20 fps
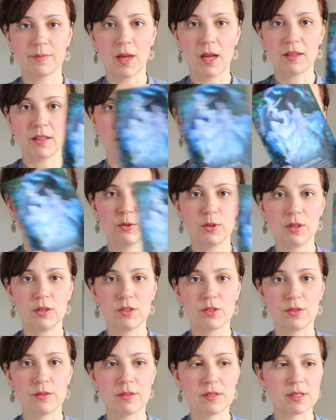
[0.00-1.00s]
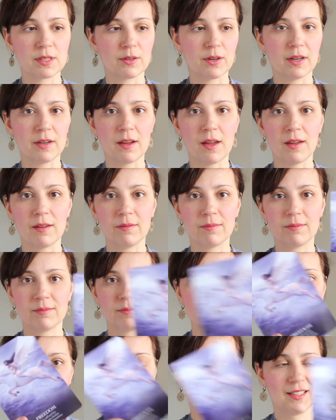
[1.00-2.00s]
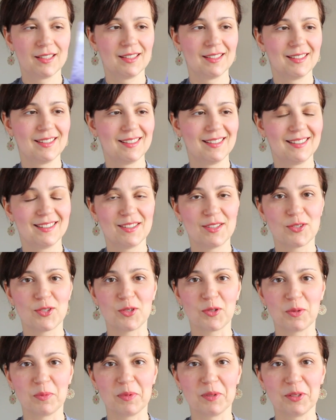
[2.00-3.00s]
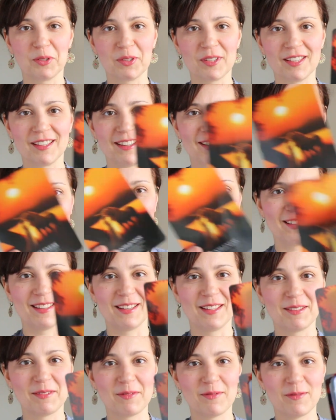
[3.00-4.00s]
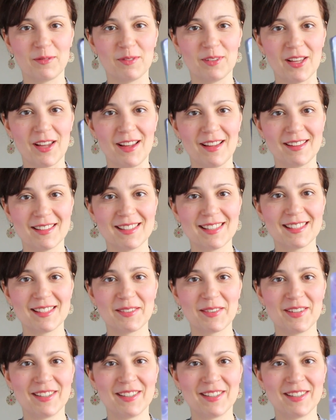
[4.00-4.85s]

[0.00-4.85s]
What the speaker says: I keep looking to the screen. I should be looking in the lens.